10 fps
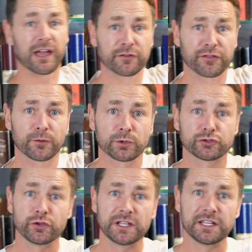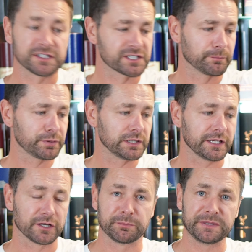everything we're doing here is
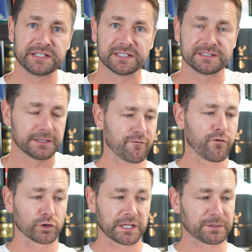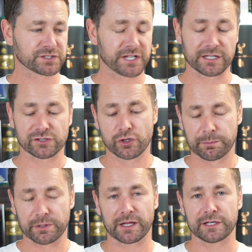completely unpeated, 40%,
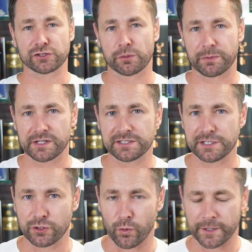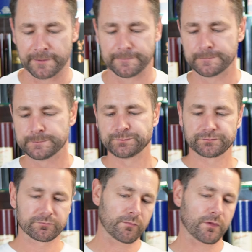super light, super easy going.
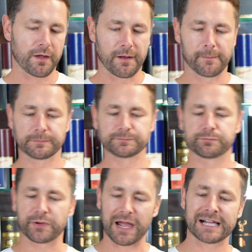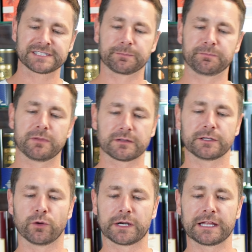but it has a,
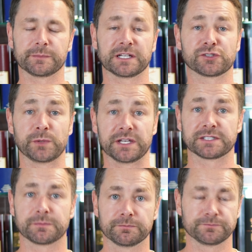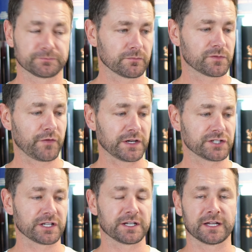you know, an element of sweetness. It's
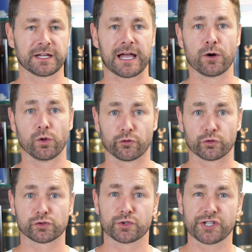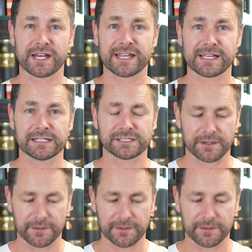finished in a Oloroso sherry cask.